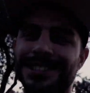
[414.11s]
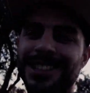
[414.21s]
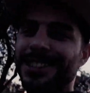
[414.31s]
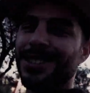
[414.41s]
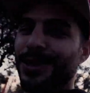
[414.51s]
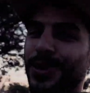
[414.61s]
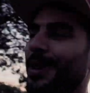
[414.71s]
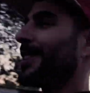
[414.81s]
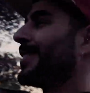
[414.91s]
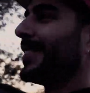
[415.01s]
sunsets
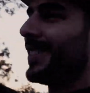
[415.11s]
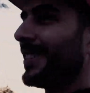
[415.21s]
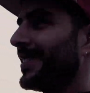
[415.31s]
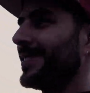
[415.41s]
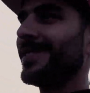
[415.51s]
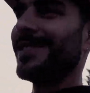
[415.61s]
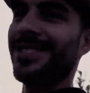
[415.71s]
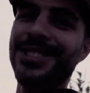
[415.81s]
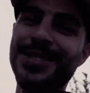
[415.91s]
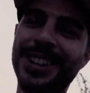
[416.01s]
right now.
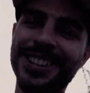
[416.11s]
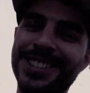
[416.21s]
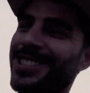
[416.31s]
Jimmy gets